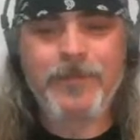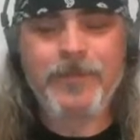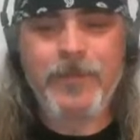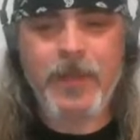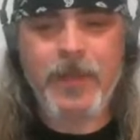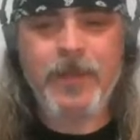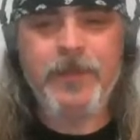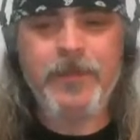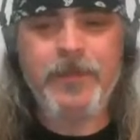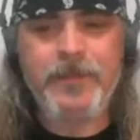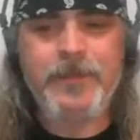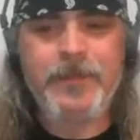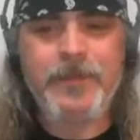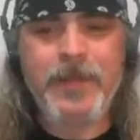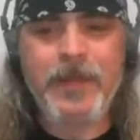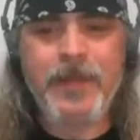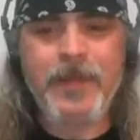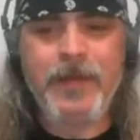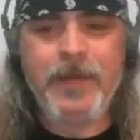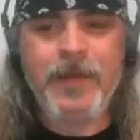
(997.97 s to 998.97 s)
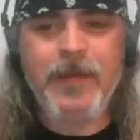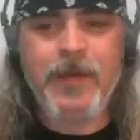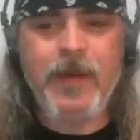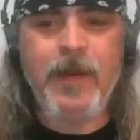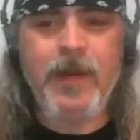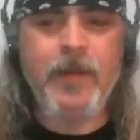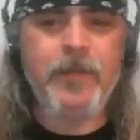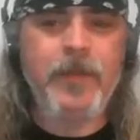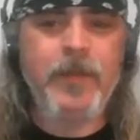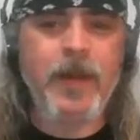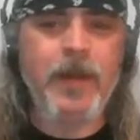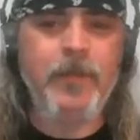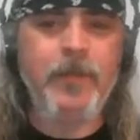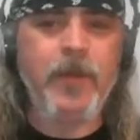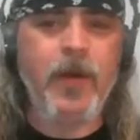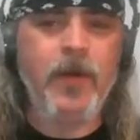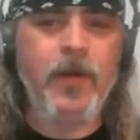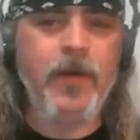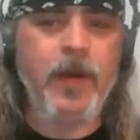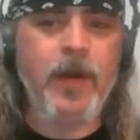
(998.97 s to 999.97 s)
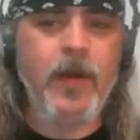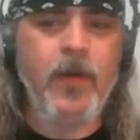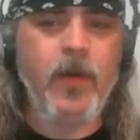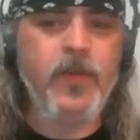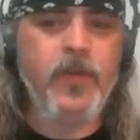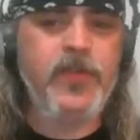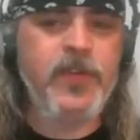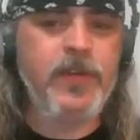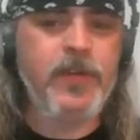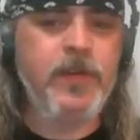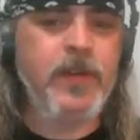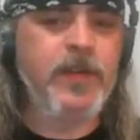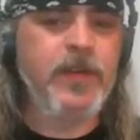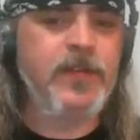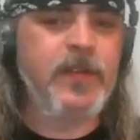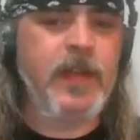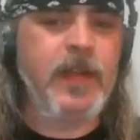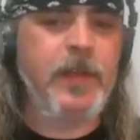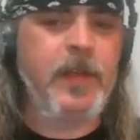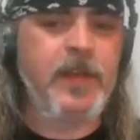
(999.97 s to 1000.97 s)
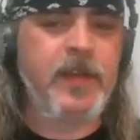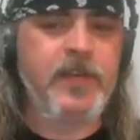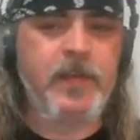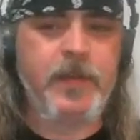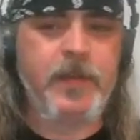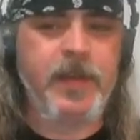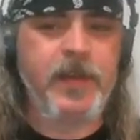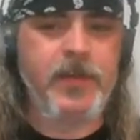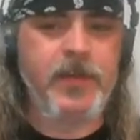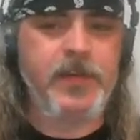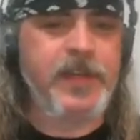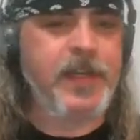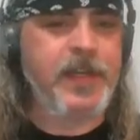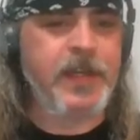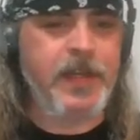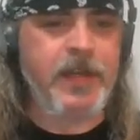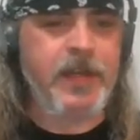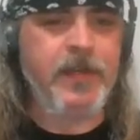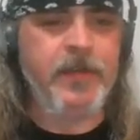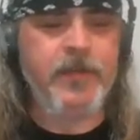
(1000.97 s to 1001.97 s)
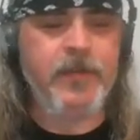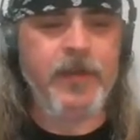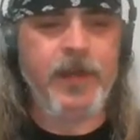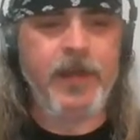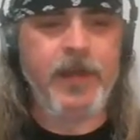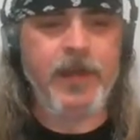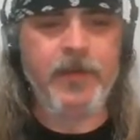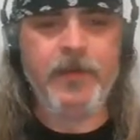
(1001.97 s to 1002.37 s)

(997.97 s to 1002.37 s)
Yeah. Ocean is claiming to be your deity right now.